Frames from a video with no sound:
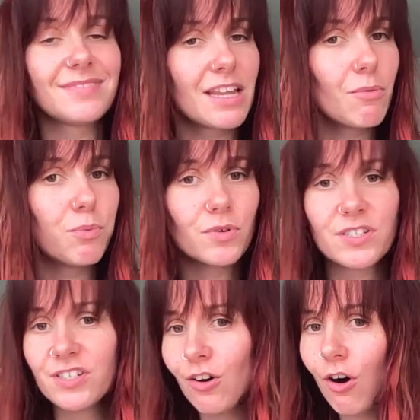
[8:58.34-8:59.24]
was
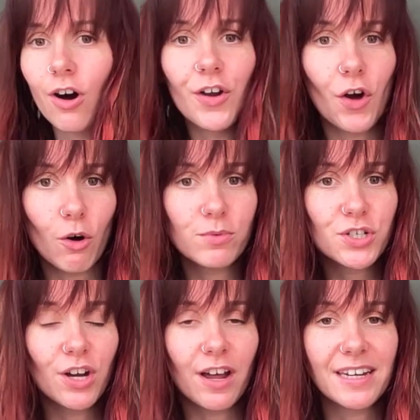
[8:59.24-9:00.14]
not an
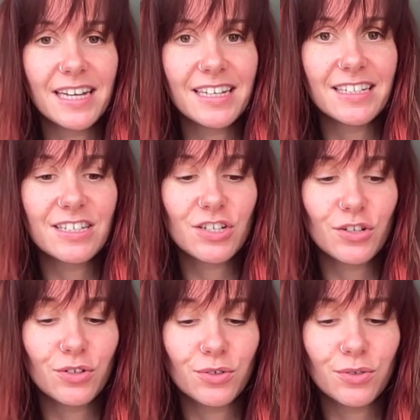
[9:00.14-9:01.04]
option. I needed
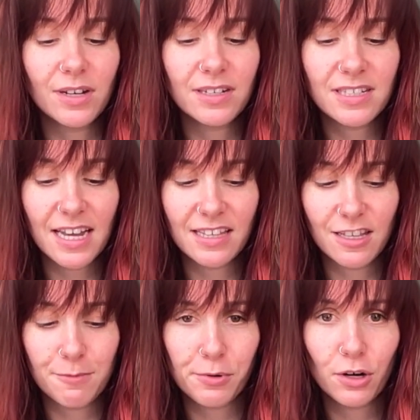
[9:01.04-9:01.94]
to take the
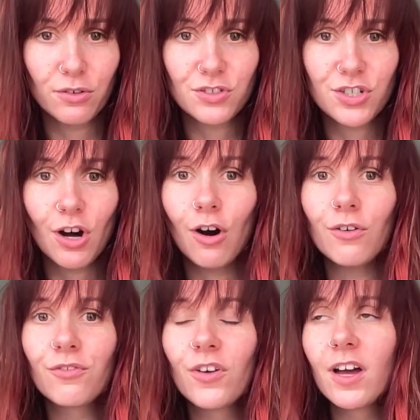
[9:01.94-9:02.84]
approach
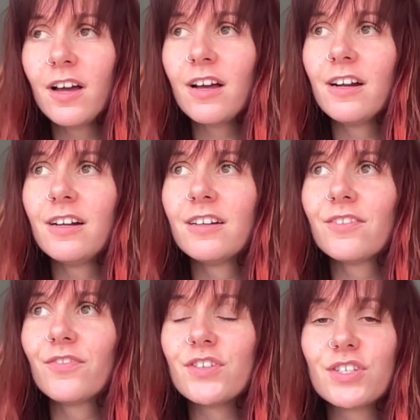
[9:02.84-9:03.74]
of
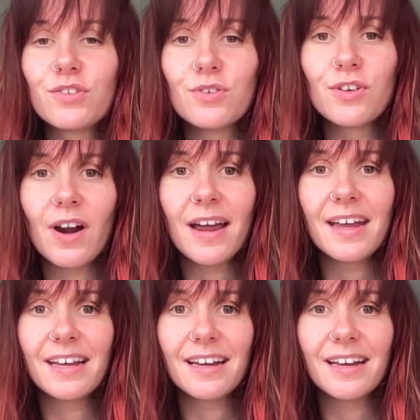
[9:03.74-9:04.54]
the sooner I